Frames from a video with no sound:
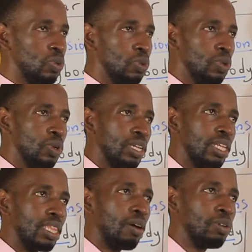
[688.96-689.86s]
to
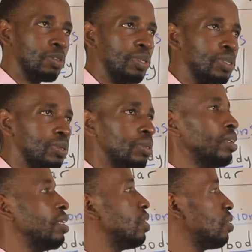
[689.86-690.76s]
the hospital.
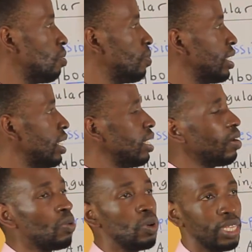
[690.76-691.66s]
Nobody
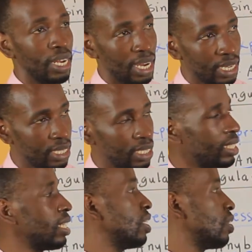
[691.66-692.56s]
got an accident.
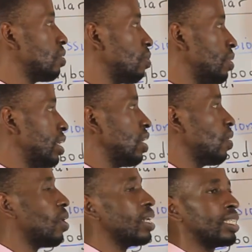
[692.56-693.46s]
Nobody
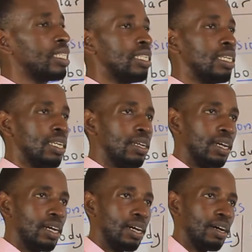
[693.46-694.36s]
was
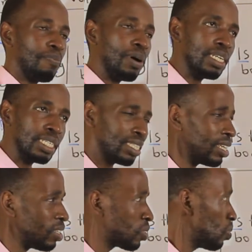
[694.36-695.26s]
punished.
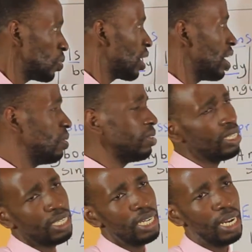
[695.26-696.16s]
So you can use
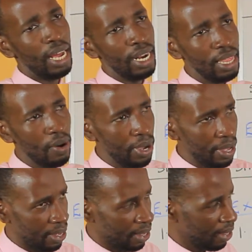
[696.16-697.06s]
it in another way,